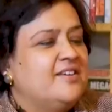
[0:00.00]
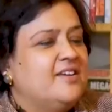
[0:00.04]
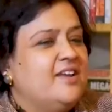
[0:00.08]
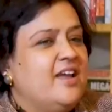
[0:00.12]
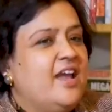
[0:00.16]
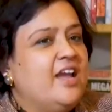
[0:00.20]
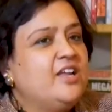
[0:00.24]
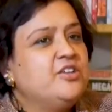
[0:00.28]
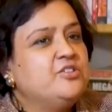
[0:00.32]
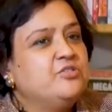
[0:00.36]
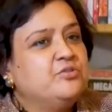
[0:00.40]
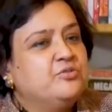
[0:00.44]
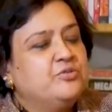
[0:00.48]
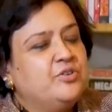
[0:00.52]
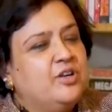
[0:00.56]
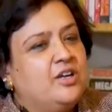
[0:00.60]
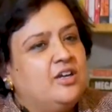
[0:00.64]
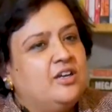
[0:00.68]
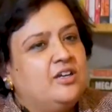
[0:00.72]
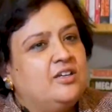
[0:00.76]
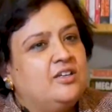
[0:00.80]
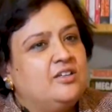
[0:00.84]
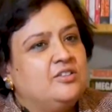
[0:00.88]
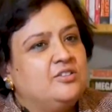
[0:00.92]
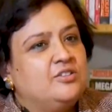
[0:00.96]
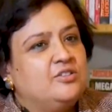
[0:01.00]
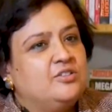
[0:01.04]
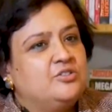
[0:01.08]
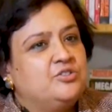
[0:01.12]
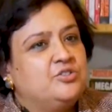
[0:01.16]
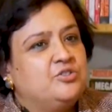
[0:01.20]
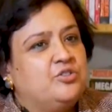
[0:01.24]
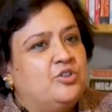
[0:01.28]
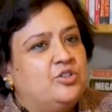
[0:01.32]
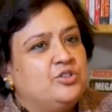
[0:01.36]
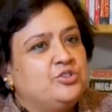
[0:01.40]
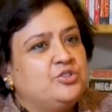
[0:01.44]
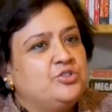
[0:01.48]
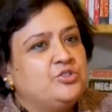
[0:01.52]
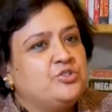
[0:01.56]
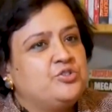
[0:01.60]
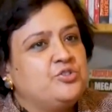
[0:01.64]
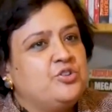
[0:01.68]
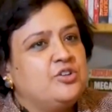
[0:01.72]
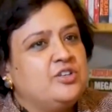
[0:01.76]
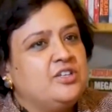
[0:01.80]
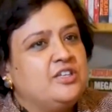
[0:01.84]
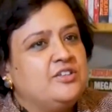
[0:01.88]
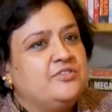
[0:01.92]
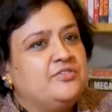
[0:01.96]
And you do you also
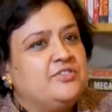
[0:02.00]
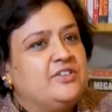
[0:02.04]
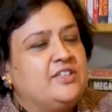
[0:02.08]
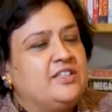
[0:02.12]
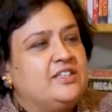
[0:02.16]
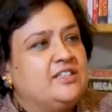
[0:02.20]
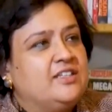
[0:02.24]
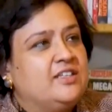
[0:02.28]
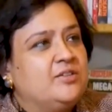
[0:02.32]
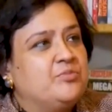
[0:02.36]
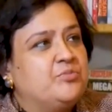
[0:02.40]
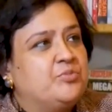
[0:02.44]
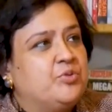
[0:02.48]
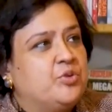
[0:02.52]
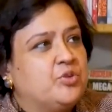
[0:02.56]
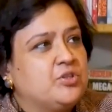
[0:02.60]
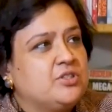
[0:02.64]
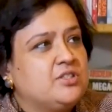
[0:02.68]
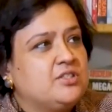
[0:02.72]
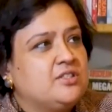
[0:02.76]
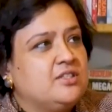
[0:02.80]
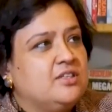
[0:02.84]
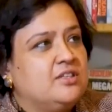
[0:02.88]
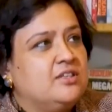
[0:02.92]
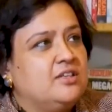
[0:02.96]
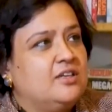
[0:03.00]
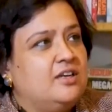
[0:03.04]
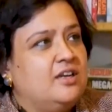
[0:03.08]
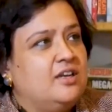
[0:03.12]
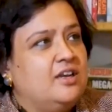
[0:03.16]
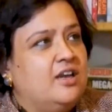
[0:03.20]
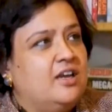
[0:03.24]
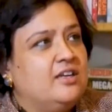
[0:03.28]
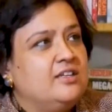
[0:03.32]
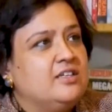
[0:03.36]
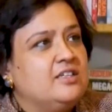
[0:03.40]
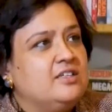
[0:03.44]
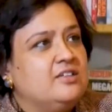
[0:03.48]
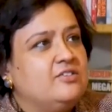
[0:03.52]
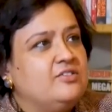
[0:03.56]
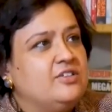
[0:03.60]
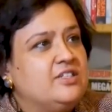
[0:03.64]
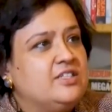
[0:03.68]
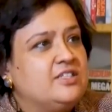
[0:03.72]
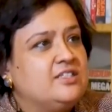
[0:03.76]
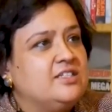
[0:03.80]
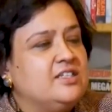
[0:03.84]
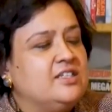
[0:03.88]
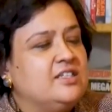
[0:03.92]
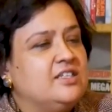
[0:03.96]
strongly feel that books are
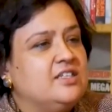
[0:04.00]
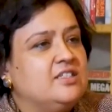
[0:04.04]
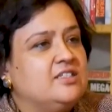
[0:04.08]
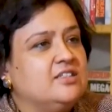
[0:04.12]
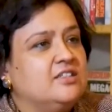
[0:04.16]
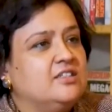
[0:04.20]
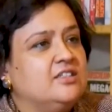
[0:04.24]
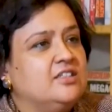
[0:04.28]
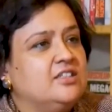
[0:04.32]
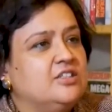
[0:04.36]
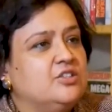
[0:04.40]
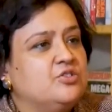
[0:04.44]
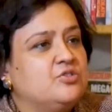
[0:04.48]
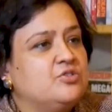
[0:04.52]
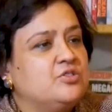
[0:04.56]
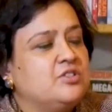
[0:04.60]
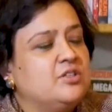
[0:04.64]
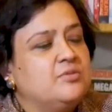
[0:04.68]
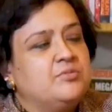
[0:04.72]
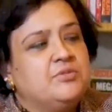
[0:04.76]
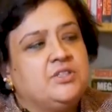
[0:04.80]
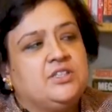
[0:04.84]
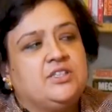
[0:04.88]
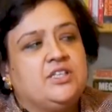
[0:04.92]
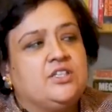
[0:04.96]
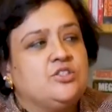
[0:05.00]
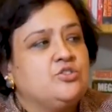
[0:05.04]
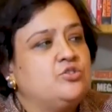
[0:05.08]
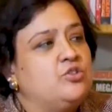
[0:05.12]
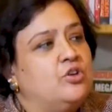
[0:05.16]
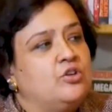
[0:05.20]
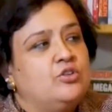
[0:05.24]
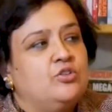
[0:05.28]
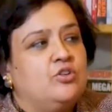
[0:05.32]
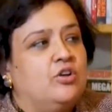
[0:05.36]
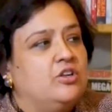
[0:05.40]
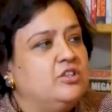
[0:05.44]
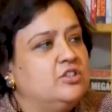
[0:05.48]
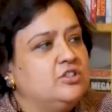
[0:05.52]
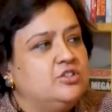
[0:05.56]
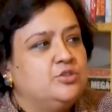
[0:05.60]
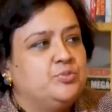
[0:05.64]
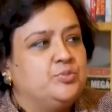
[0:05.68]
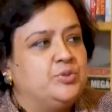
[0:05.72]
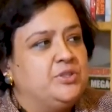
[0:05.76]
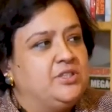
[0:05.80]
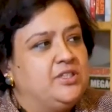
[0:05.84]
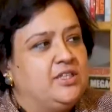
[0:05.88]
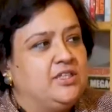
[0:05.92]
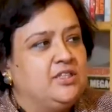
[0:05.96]
increasingly turning into something that's not
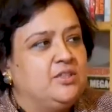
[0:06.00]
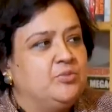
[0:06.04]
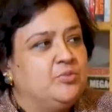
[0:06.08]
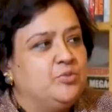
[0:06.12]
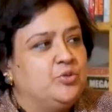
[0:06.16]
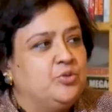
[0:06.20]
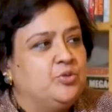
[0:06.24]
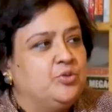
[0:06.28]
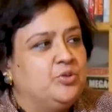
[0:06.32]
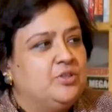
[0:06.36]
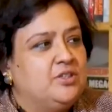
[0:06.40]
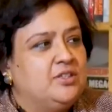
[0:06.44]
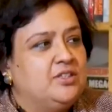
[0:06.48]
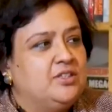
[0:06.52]
knowledgeable anymore?